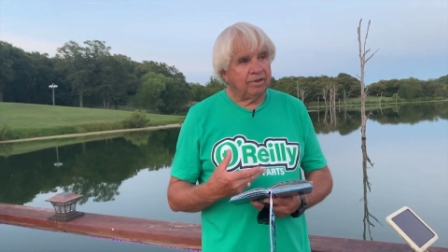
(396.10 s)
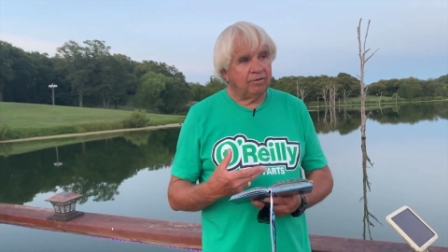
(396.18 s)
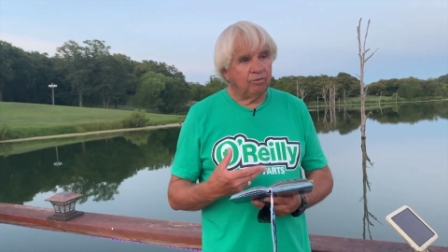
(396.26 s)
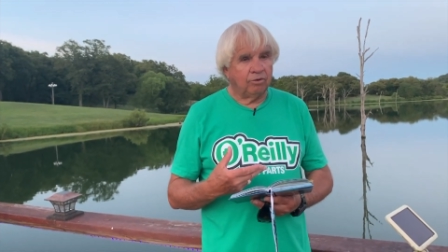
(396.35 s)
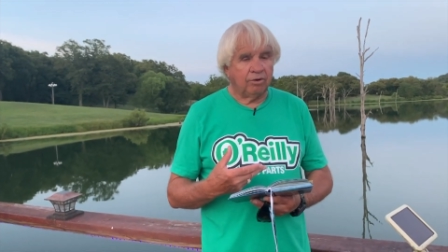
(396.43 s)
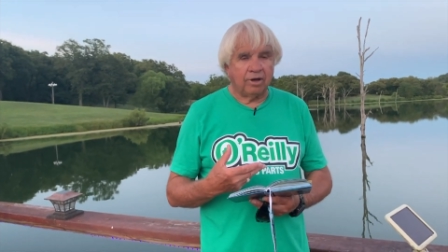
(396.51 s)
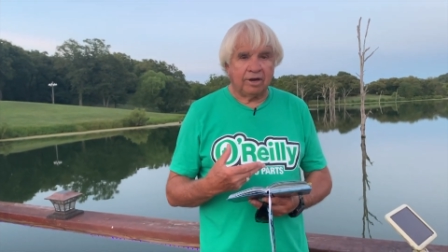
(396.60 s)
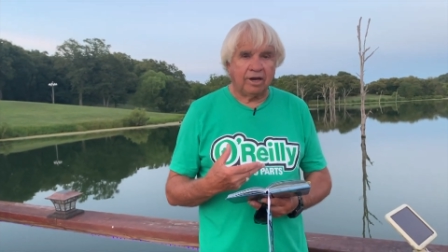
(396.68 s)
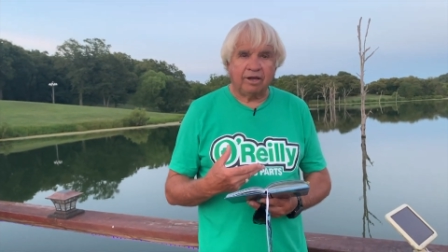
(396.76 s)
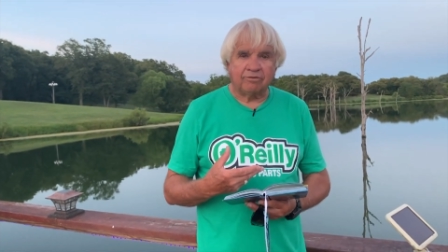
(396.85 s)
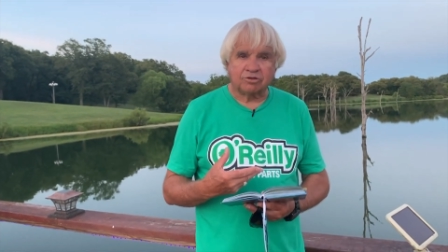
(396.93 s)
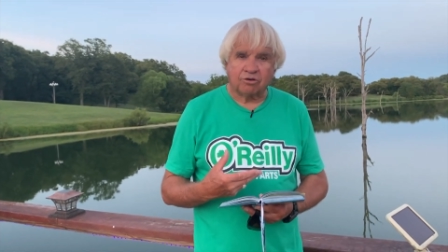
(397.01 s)
we're not
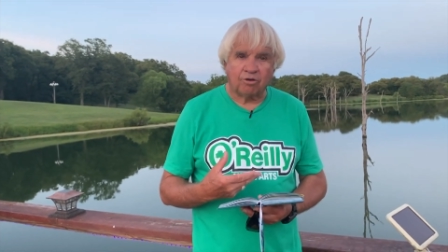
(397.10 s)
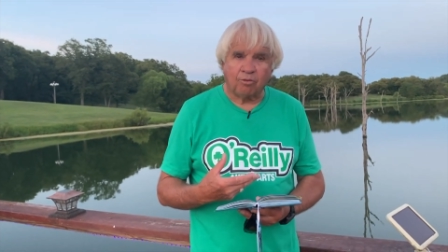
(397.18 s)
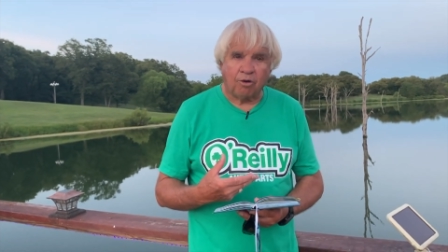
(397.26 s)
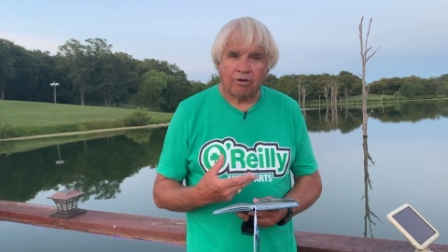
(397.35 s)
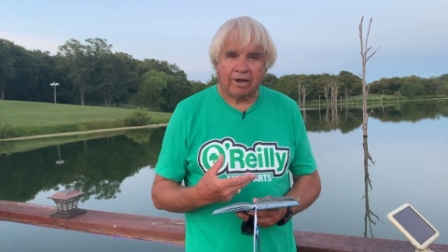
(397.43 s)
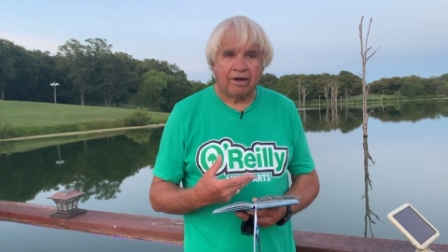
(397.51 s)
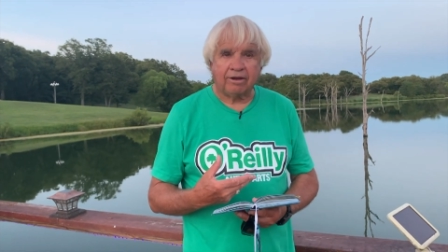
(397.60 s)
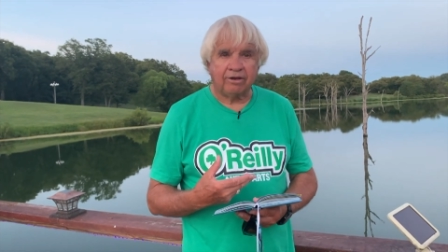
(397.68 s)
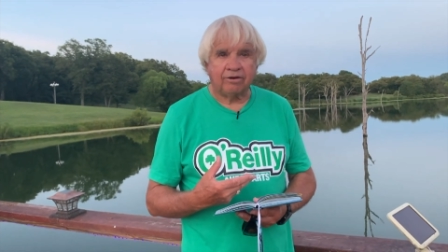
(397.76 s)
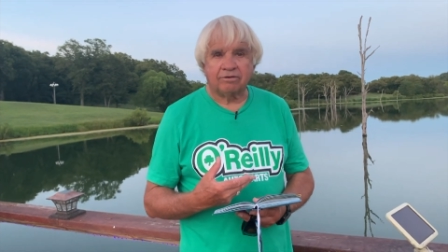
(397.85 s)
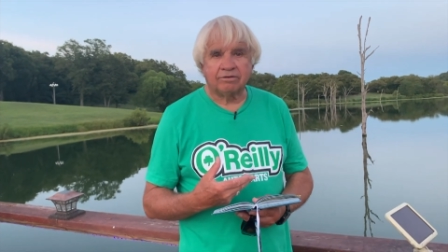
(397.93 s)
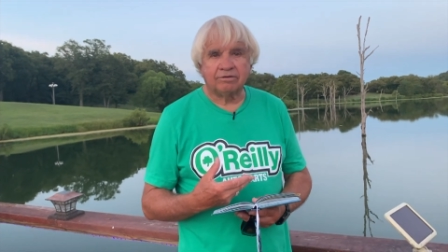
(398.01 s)
any of us going to walk out of
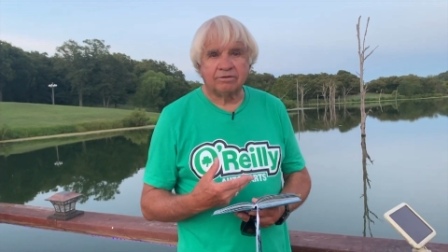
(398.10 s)
here.